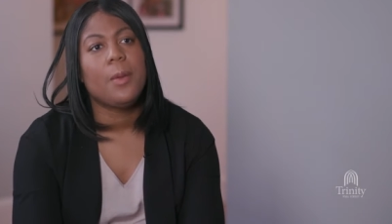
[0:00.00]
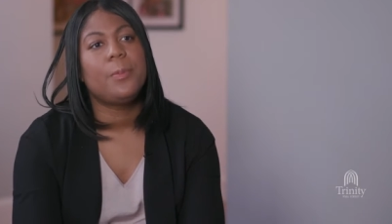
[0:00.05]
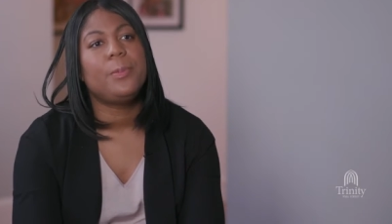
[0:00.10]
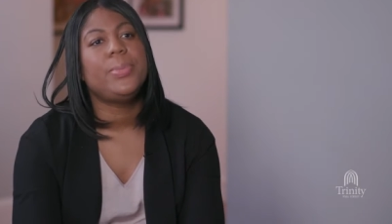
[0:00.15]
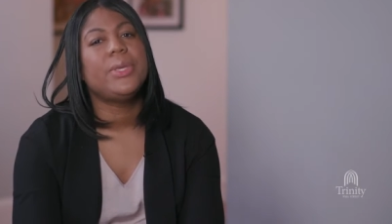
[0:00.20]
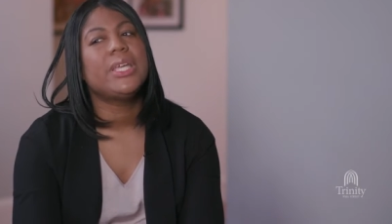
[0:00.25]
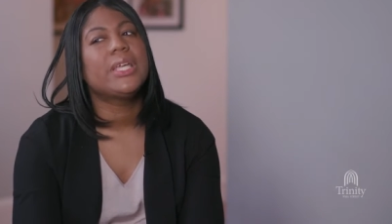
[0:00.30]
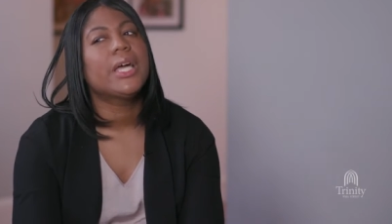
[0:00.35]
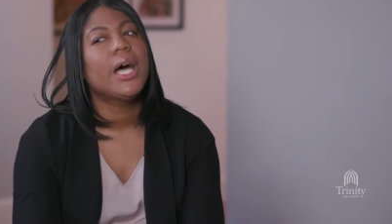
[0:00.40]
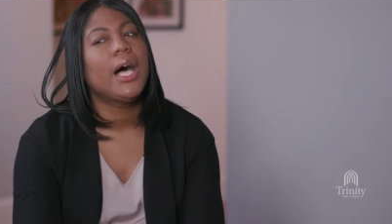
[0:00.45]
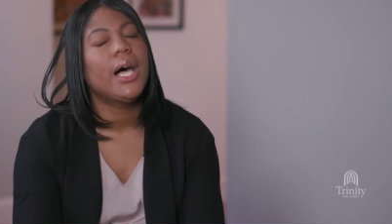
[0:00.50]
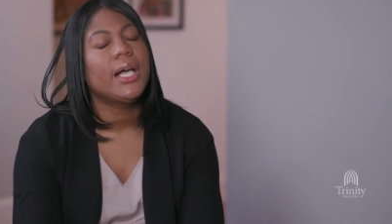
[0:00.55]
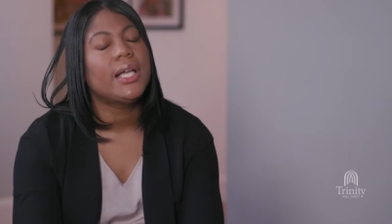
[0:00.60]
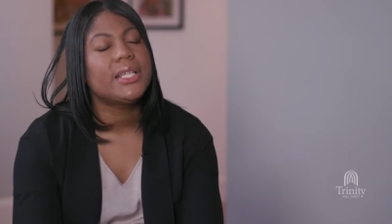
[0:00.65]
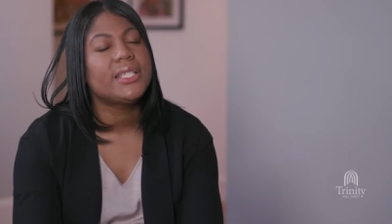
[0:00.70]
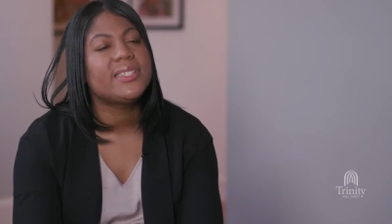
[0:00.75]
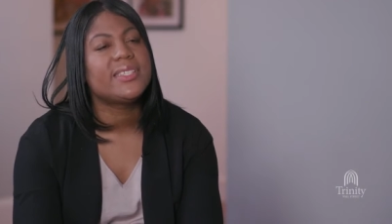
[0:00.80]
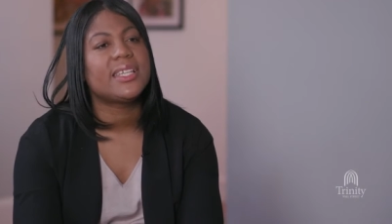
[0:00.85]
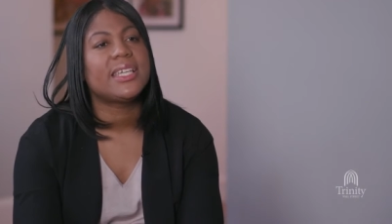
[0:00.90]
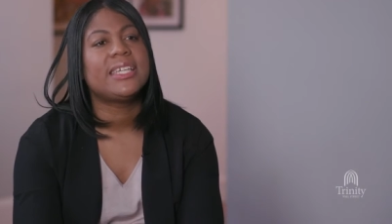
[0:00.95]

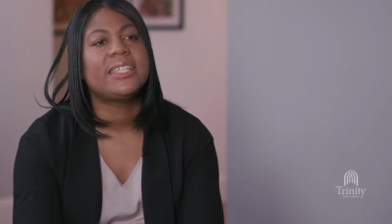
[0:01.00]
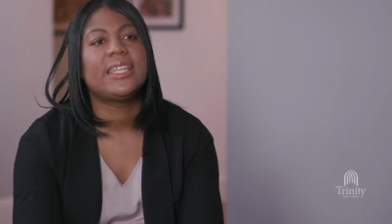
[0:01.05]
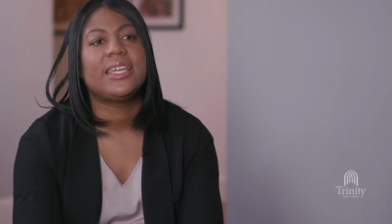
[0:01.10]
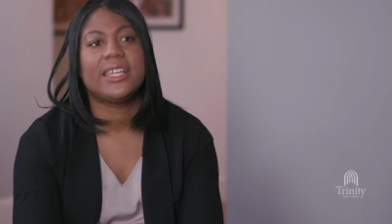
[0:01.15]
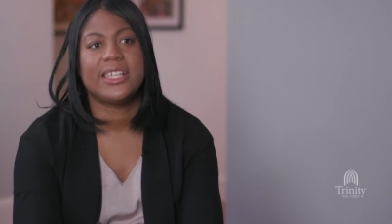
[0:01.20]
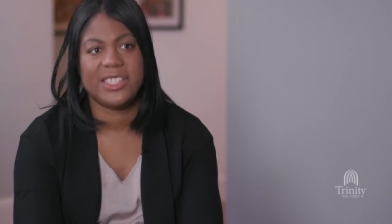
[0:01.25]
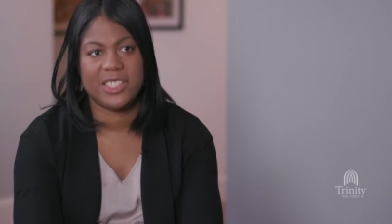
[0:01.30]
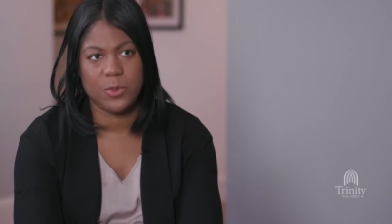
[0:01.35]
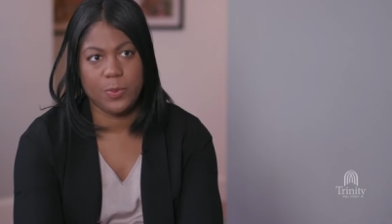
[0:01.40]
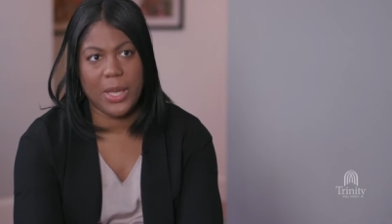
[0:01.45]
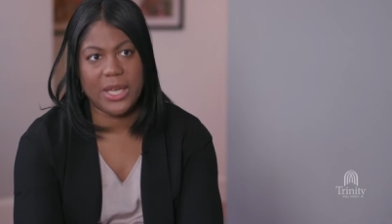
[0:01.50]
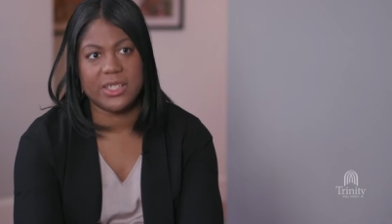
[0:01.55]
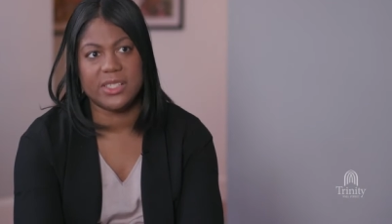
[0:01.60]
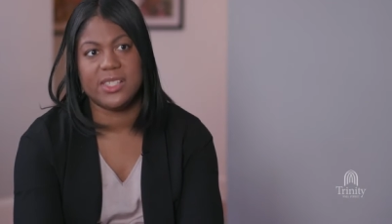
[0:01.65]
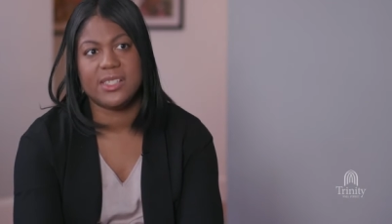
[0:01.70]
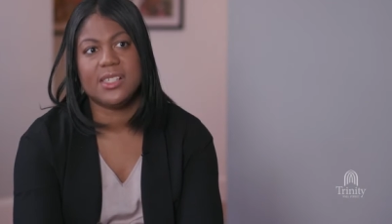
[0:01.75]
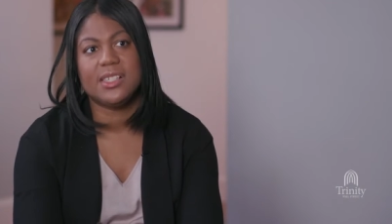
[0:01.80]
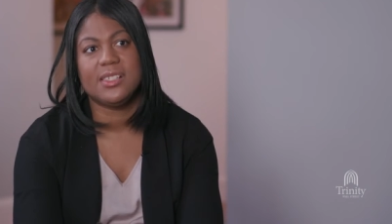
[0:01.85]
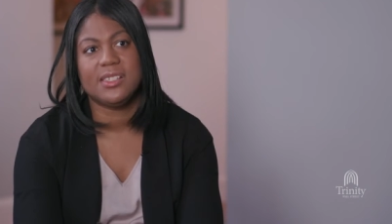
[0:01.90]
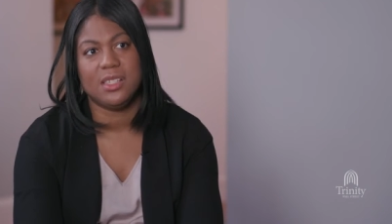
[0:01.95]
because it
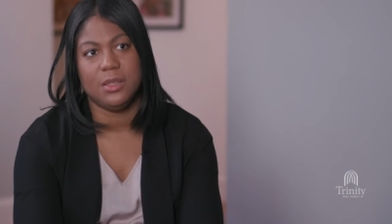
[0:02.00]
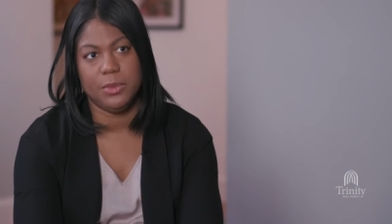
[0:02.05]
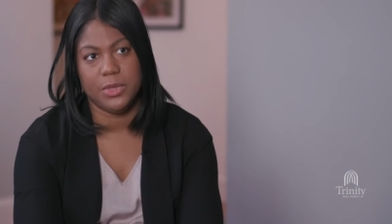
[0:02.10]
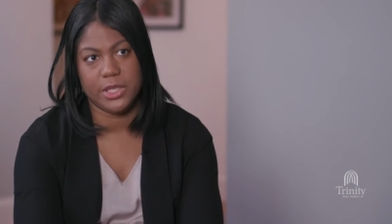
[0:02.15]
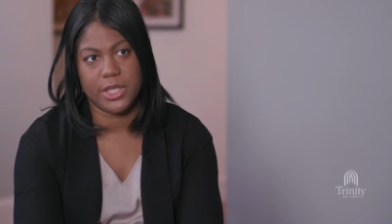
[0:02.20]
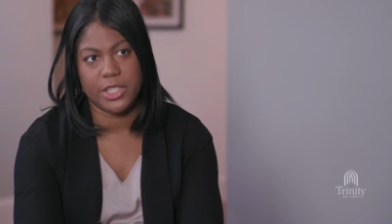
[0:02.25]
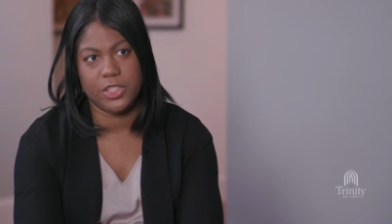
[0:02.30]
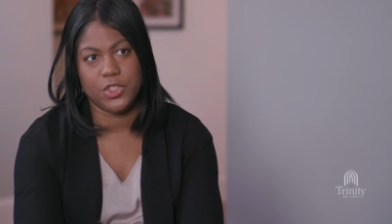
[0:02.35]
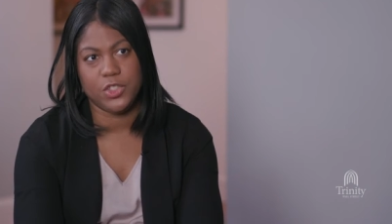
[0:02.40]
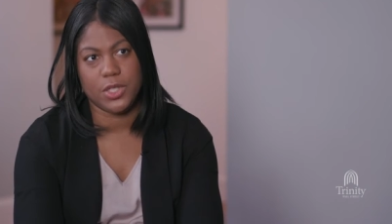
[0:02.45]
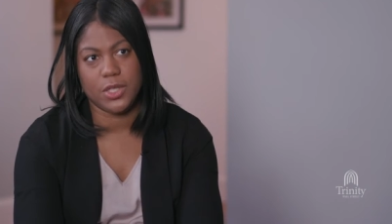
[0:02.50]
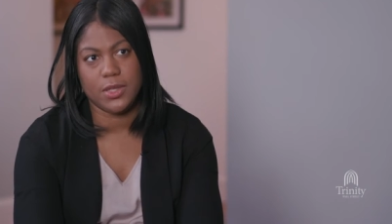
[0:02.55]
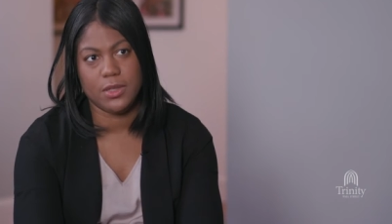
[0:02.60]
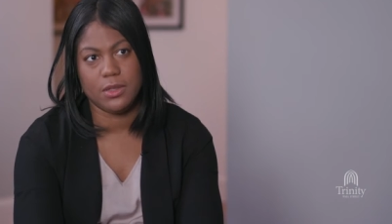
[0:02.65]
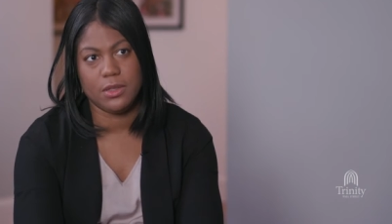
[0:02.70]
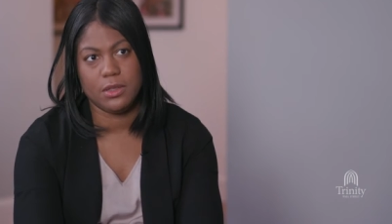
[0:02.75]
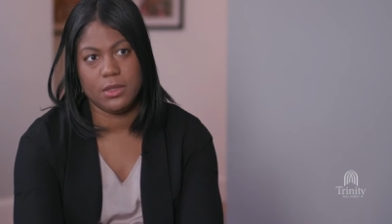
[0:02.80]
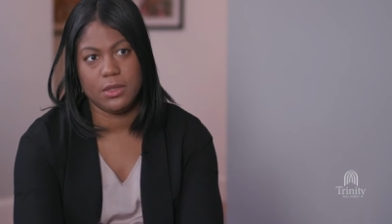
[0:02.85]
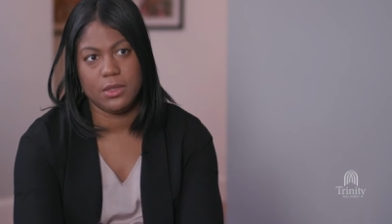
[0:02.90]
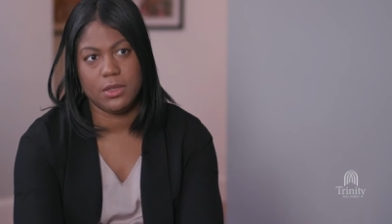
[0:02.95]
expects
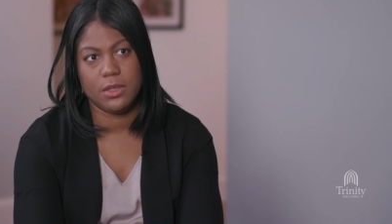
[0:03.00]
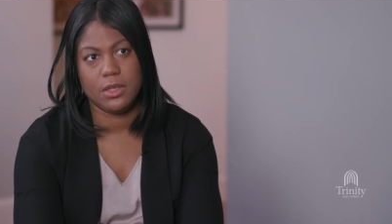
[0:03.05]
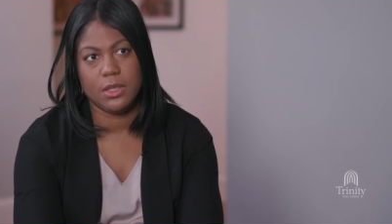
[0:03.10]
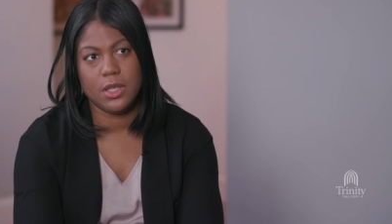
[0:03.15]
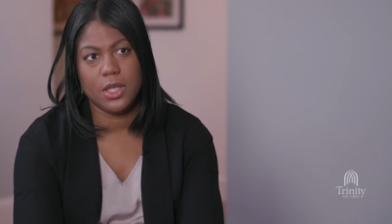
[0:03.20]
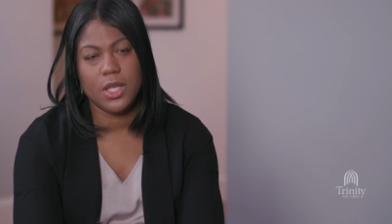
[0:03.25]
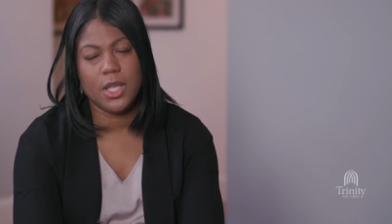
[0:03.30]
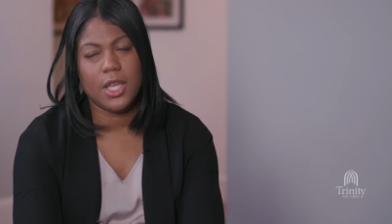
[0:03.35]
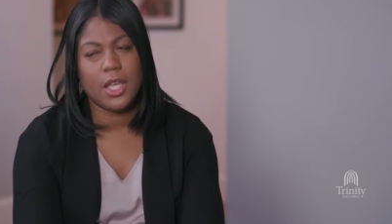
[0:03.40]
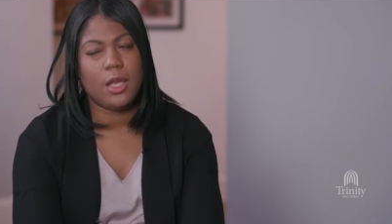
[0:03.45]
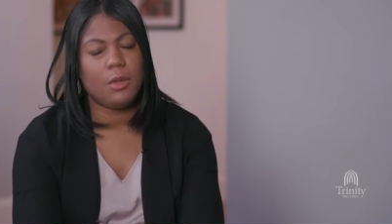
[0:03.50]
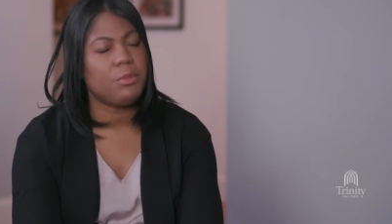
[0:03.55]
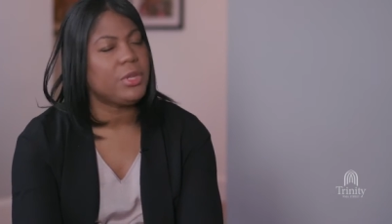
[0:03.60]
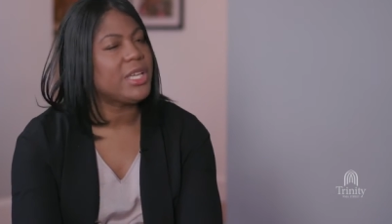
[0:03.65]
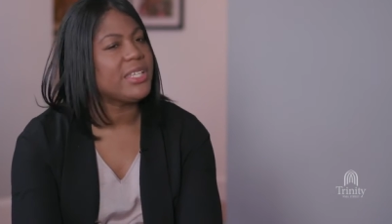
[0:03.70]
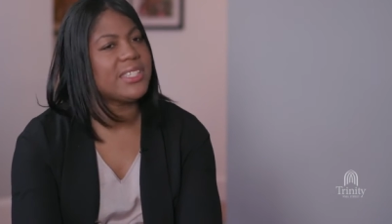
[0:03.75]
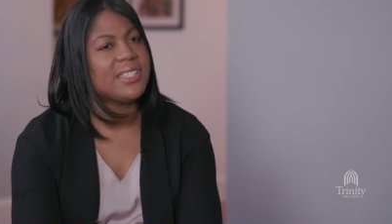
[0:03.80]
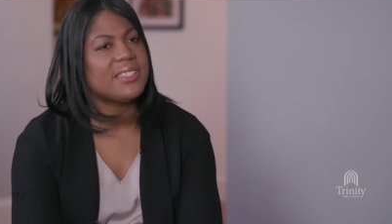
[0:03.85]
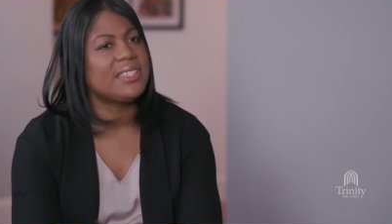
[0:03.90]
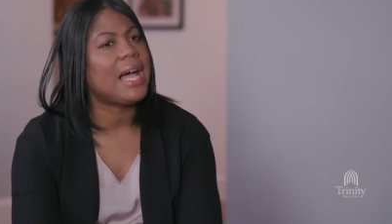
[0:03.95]
assimilation, mm-hmm. um,
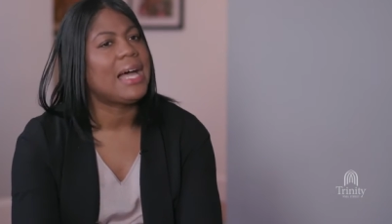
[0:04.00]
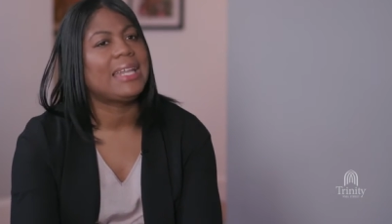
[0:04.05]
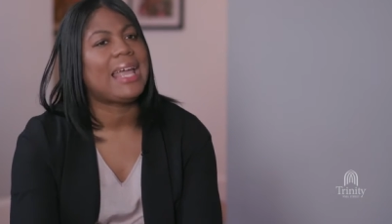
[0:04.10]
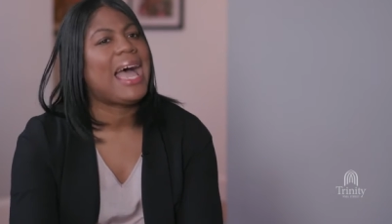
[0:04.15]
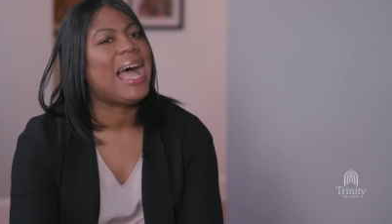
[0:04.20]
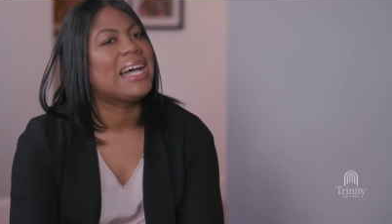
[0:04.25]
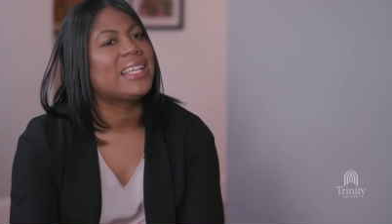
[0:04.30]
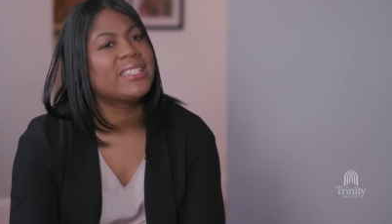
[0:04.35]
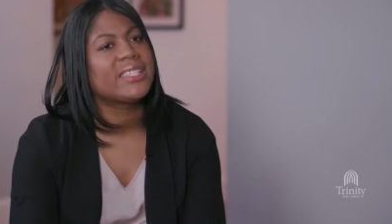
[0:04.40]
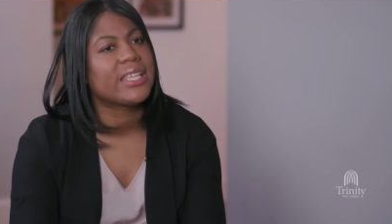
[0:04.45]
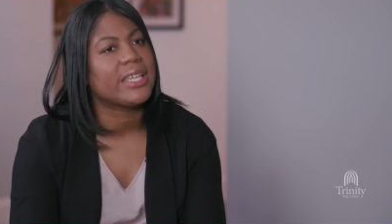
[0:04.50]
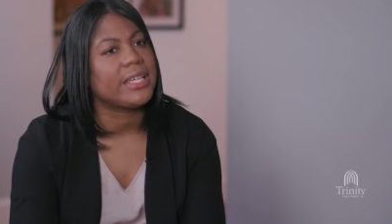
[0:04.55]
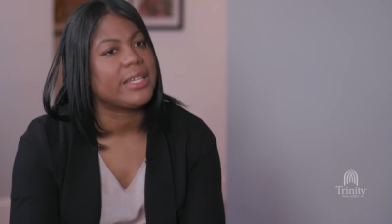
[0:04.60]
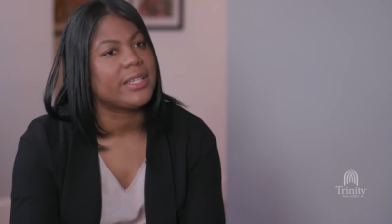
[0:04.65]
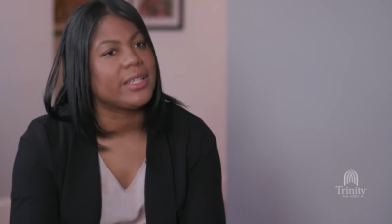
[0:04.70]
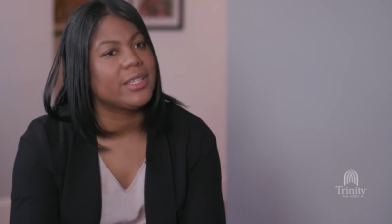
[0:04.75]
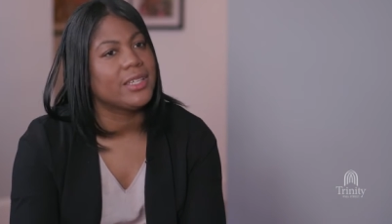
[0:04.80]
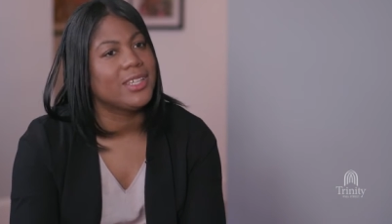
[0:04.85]
because it's not asking,